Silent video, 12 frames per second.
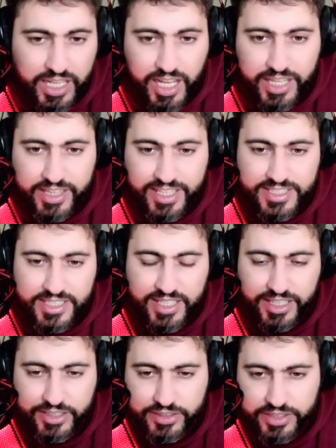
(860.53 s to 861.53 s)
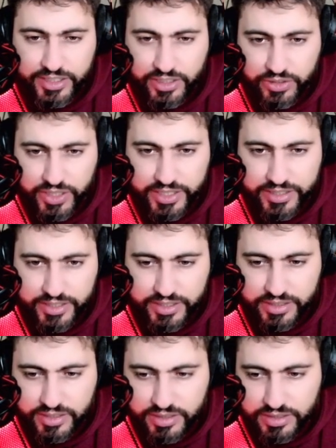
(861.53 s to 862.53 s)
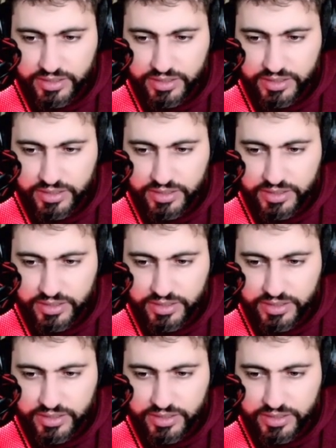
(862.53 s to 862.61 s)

And that's the end elo, I think.